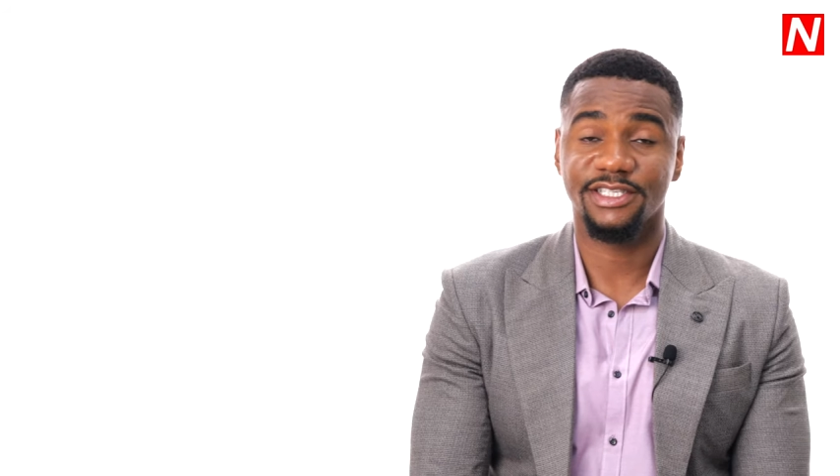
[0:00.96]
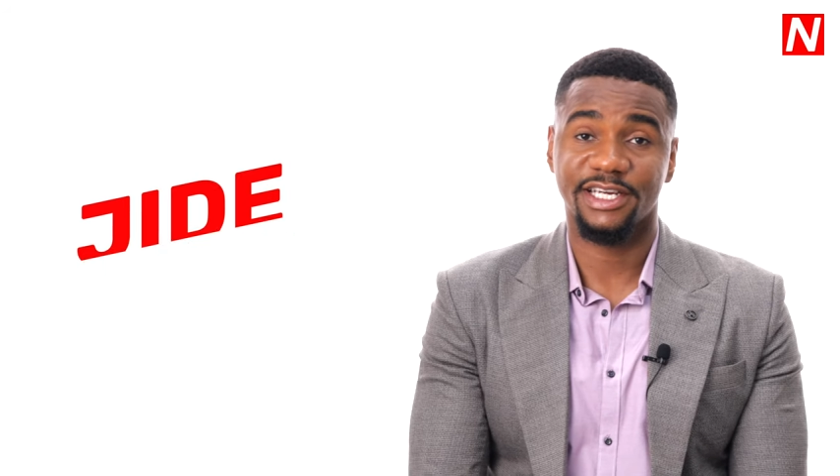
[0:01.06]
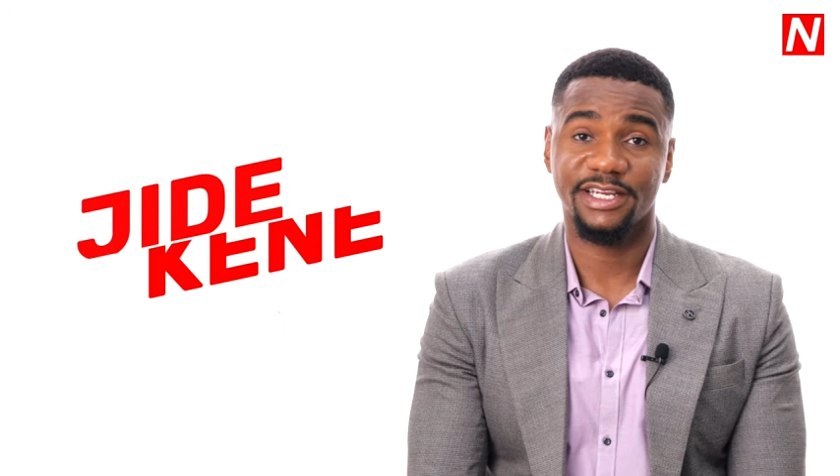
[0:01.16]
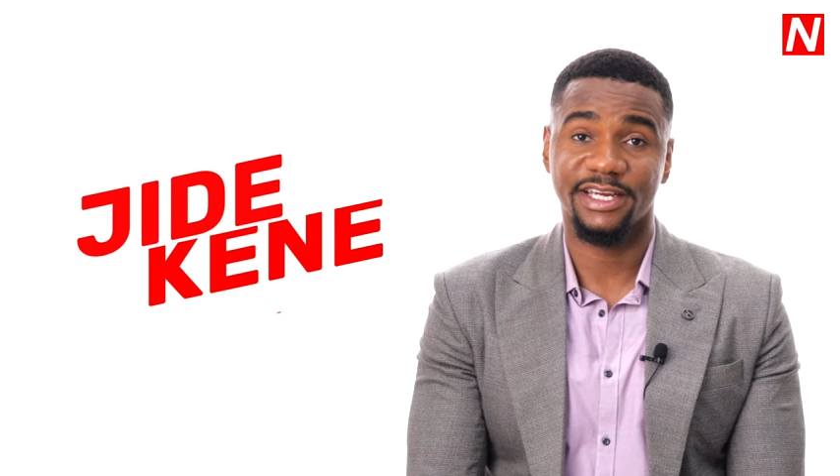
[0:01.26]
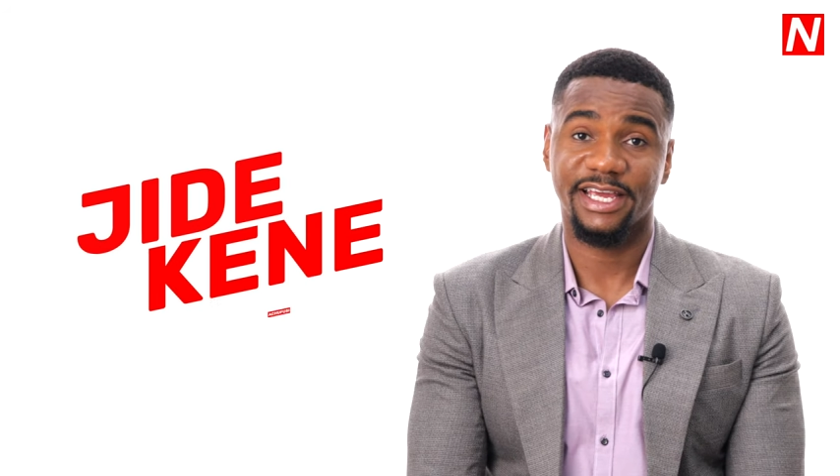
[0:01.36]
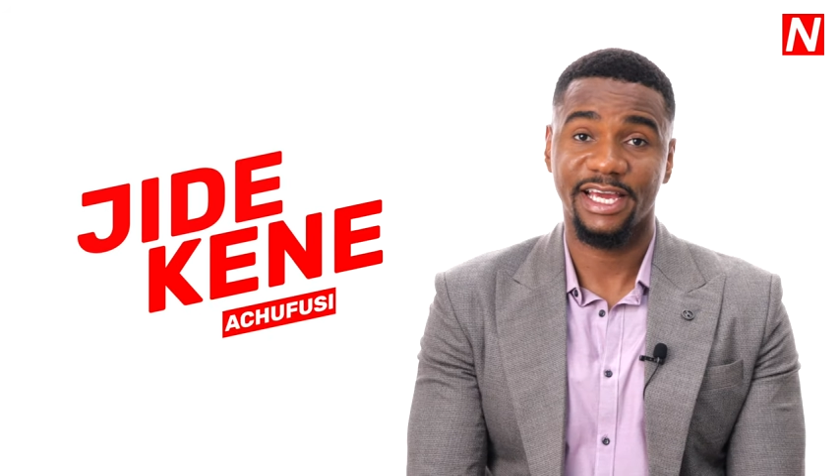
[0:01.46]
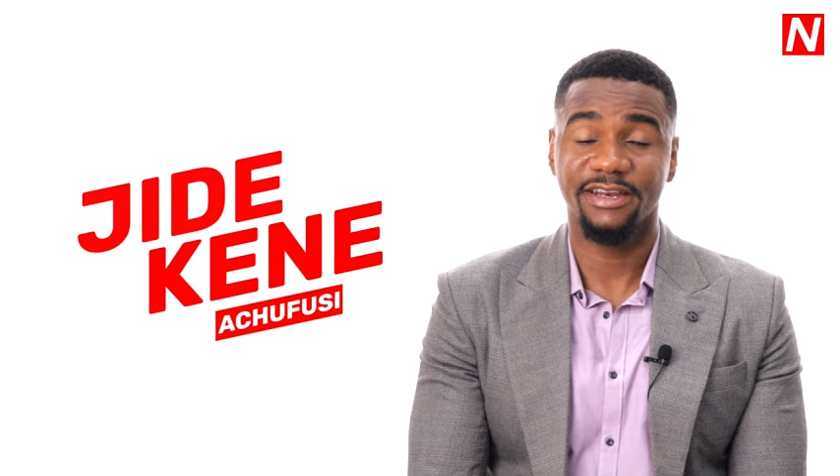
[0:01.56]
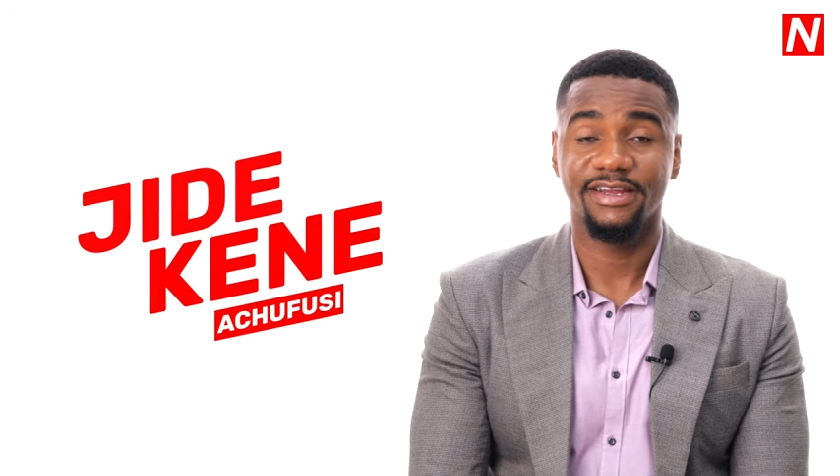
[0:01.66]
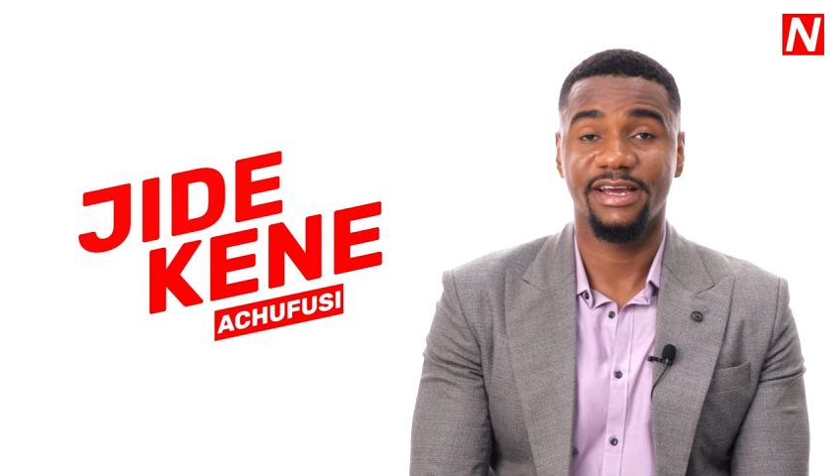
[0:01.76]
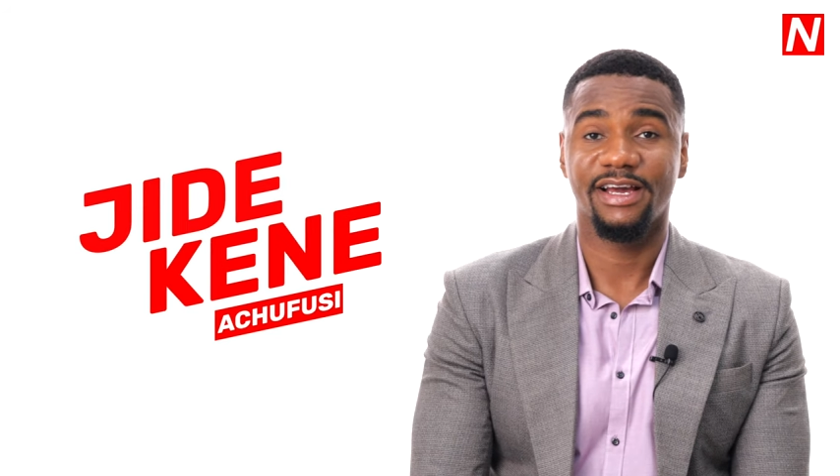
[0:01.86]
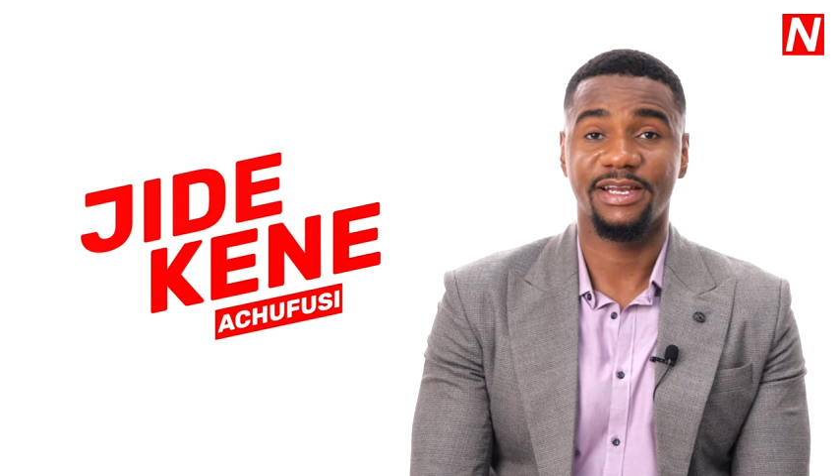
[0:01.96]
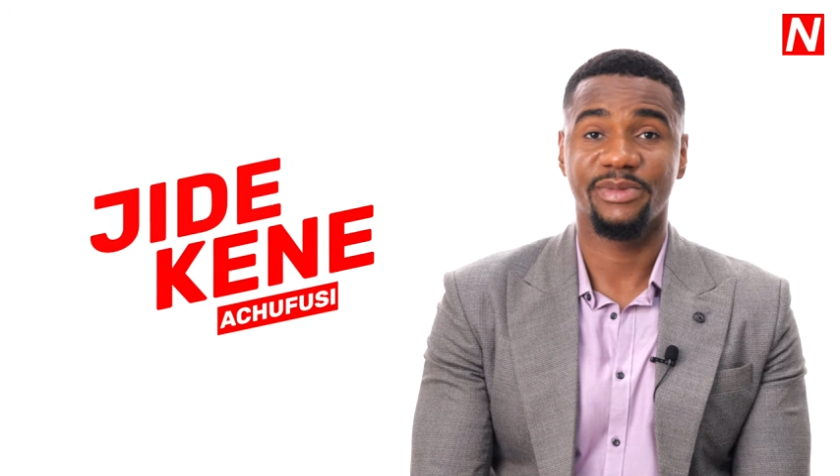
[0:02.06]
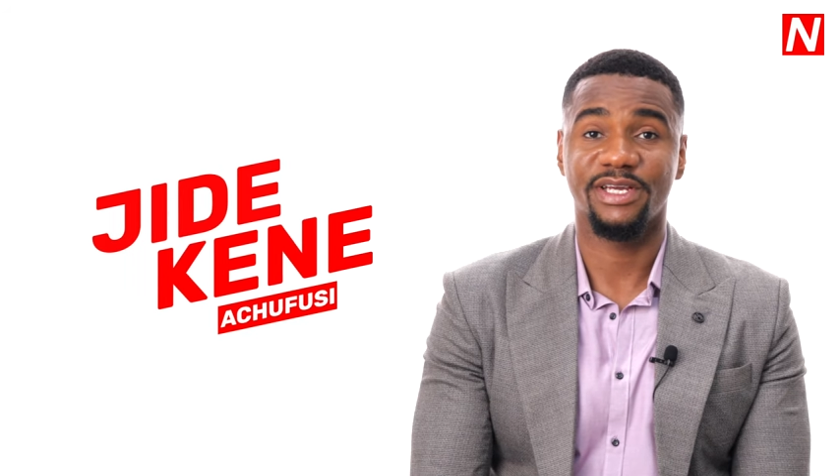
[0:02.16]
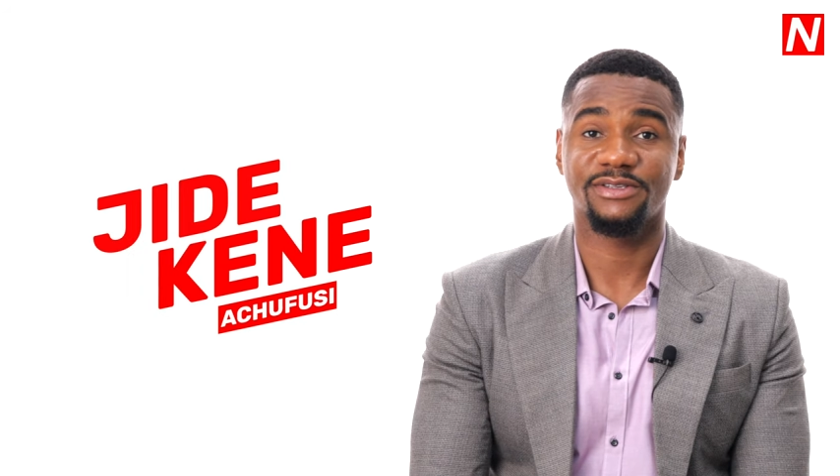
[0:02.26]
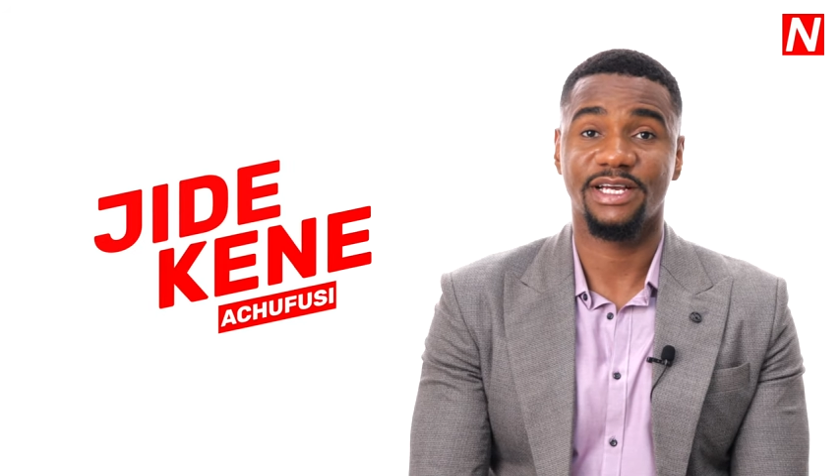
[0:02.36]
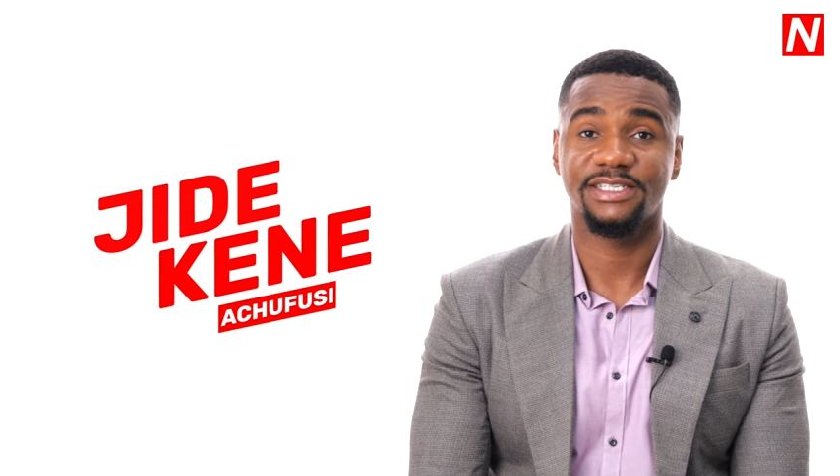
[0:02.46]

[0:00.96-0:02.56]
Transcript: Jide Kene again, and I'm here to